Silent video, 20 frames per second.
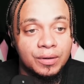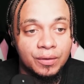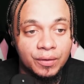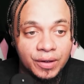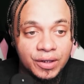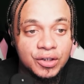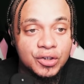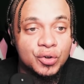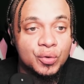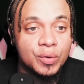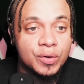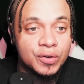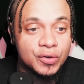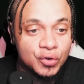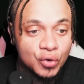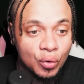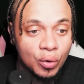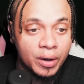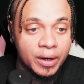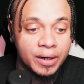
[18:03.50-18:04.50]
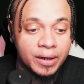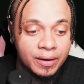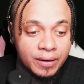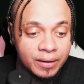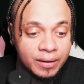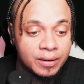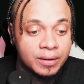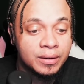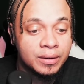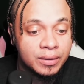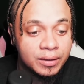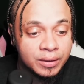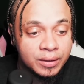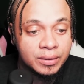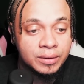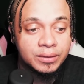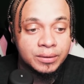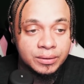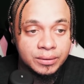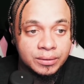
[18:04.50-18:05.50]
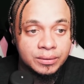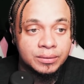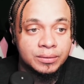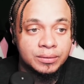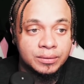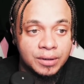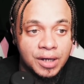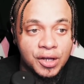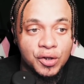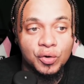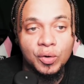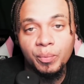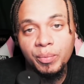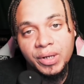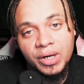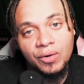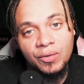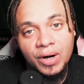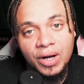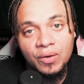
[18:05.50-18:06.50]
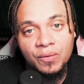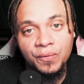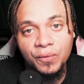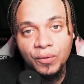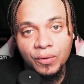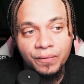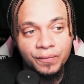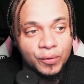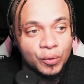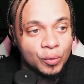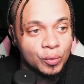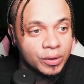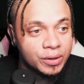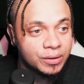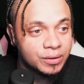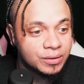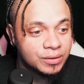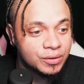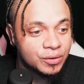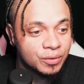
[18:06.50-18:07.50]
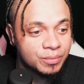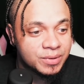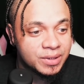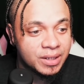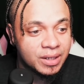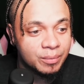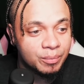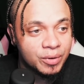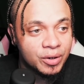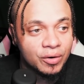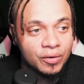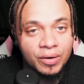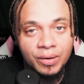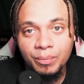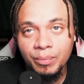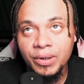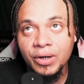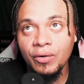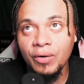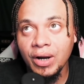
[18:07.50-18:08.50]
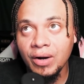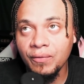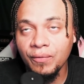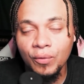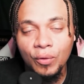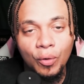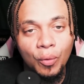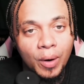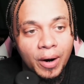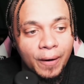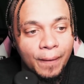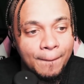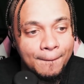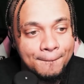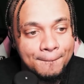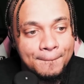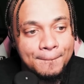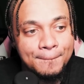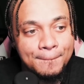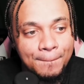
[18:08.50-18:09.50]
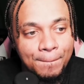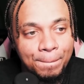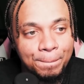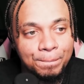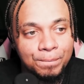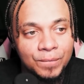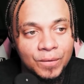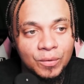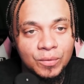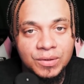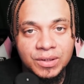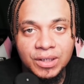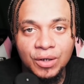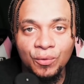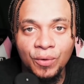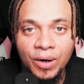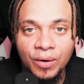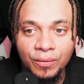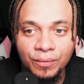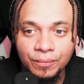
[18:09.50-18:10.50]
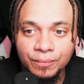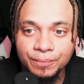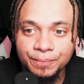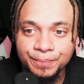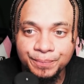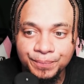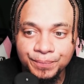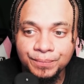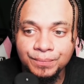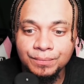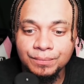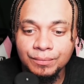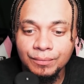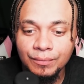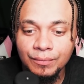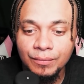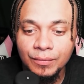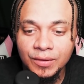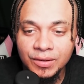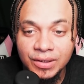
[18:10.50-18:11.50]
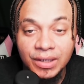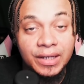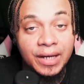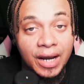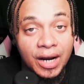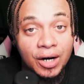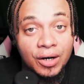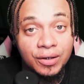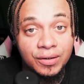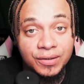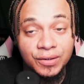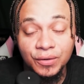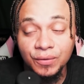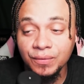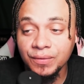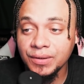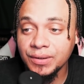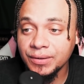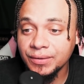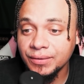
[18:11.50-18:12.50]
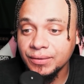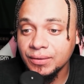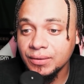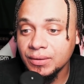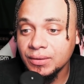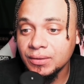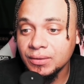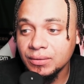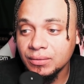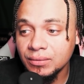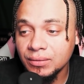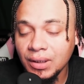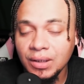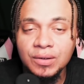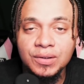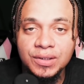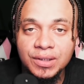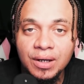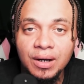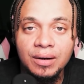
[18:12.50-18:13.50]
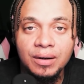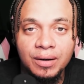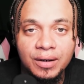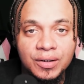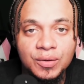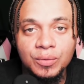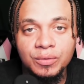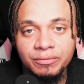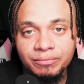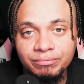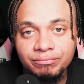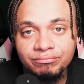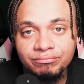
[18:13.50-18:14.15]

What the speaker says: things you enjoy, and you can be around for a few years. You know what I'm saying? Be around for a while. You know, stick around. Take care of yourselves. I'll see you on the next one.